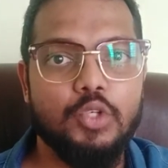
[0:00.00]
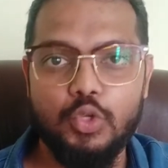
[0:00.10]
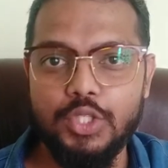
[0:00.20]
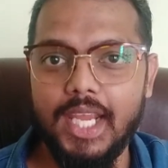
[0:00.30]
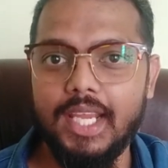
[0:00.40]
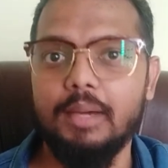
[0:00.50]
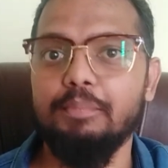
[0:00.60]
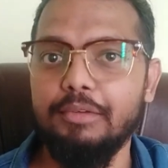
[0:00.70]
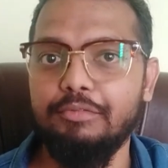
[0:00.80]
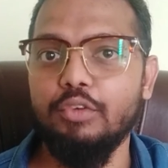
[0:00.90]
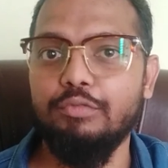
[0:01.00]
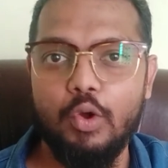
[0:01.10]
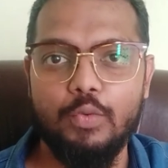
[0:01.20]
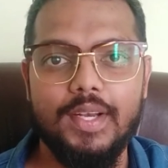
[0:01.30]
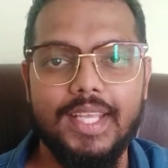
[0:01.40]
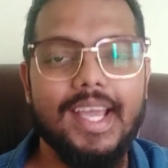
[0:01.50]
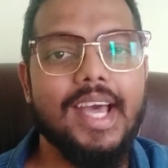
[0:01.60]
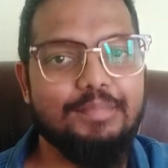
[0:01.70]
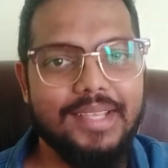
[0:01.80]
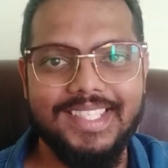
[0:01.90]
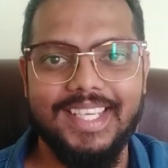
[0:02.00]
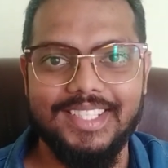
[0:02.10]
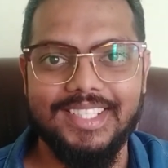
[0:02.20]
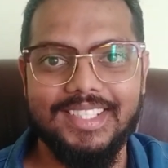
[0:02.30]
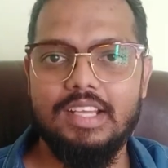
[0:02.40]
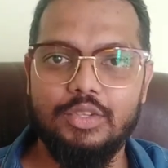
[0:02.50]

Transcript: to check before forwarding a message.